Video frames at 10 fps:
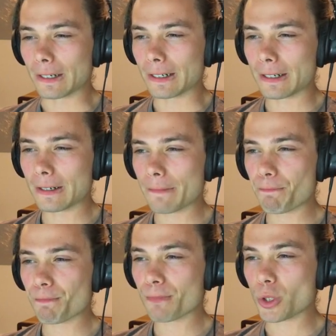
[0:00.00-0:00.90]

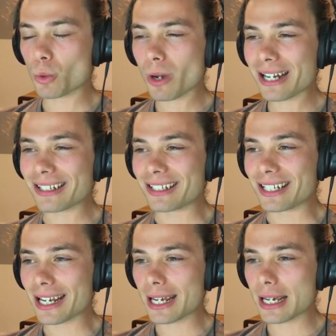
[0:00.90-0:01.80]
do I
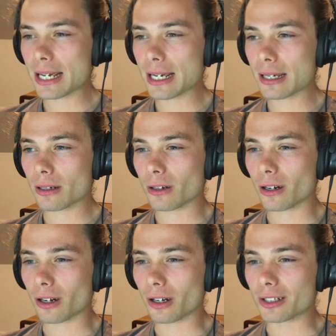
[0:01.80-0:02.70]
dare?
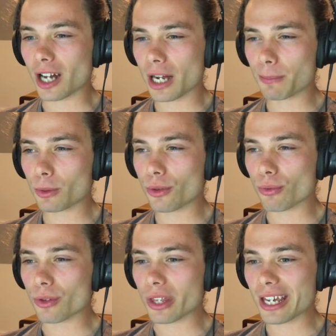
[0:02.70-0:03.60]
Dark blue
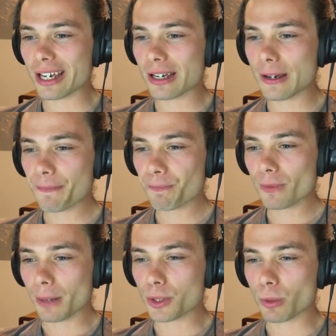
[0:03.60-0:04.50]
through there.
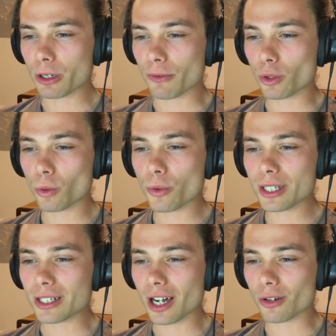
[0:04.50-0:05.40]
I'm just wondering, I've got all
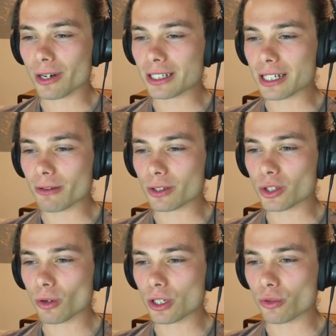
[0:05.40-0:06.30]
these dark greens here, and
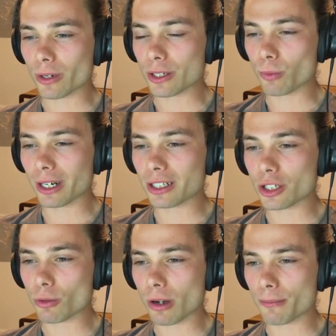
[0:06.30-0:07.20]
sorry trees,
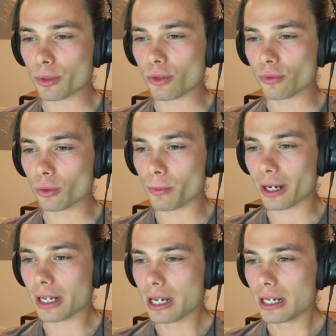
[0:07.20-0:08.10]
Wellington, you aren't beautiful,
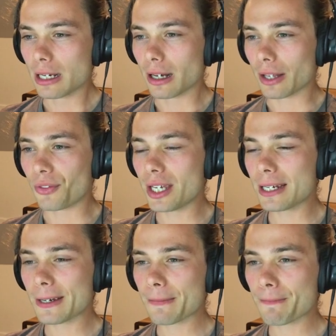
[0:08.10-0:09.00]
but I
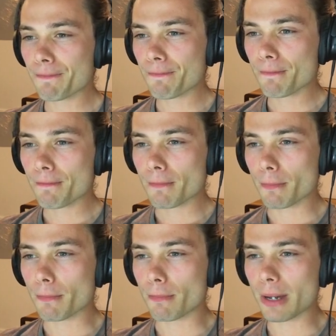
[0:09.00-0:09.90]
think
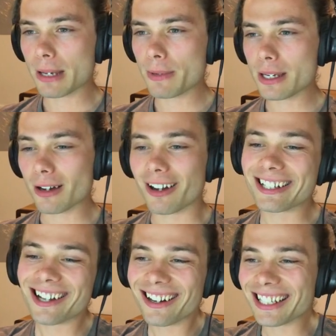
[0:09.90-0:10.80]
maybe I
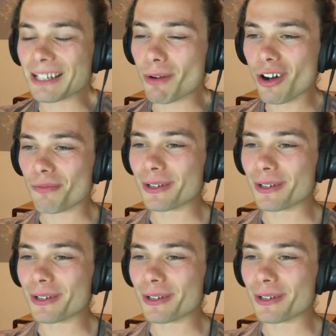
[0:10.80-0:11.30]
can't get them off